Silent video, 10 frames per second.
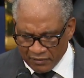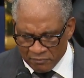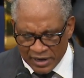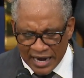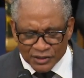
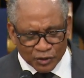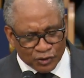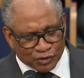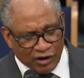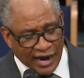But I sure
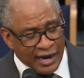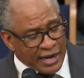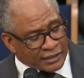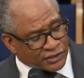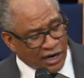do try.
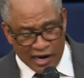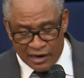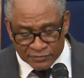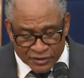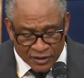
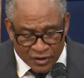Psalms